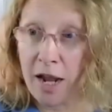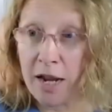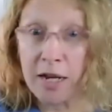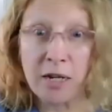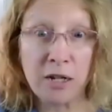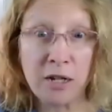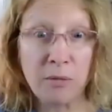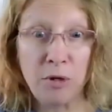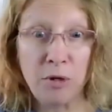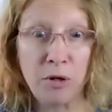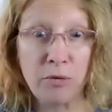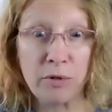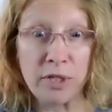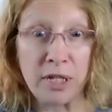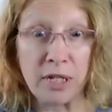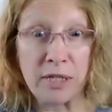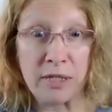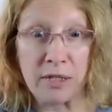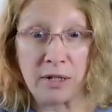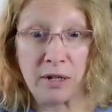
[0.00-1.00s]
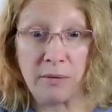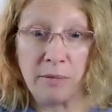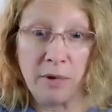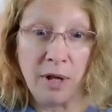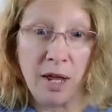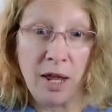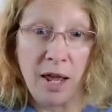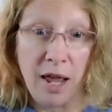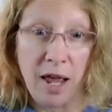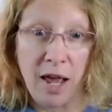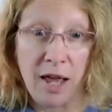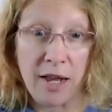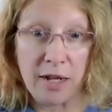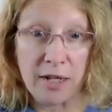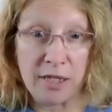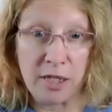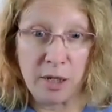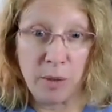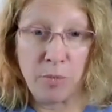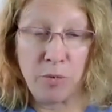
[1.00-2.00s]
heightened immune system and
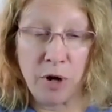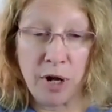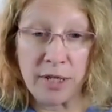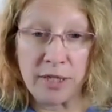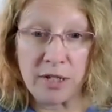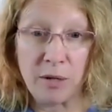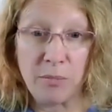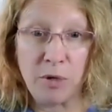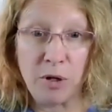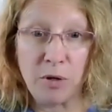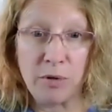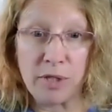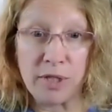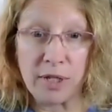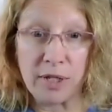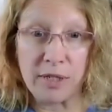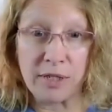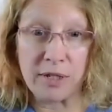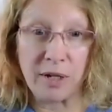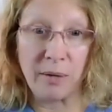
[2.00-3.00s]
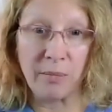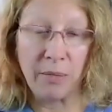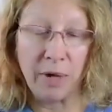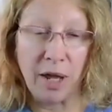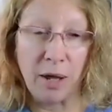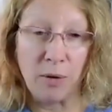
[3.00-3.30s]
a suppressed immune system,